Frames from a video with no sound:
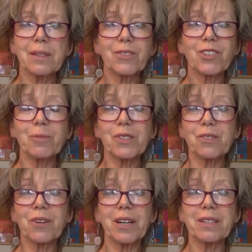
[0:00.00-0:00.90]
She must
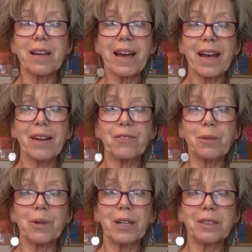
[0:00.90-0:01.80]
have heard every
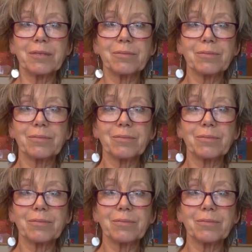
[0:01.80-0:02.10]
word.